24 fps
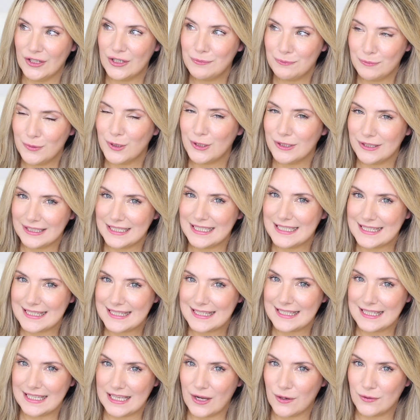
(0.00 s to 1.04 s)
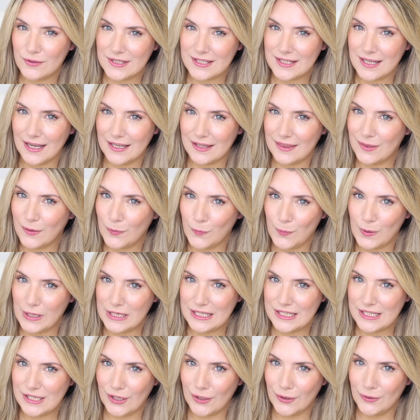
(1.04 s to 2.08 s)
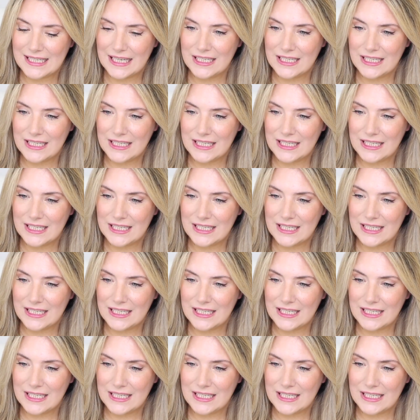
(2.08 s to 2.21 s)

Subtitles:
You can barely see outside the window.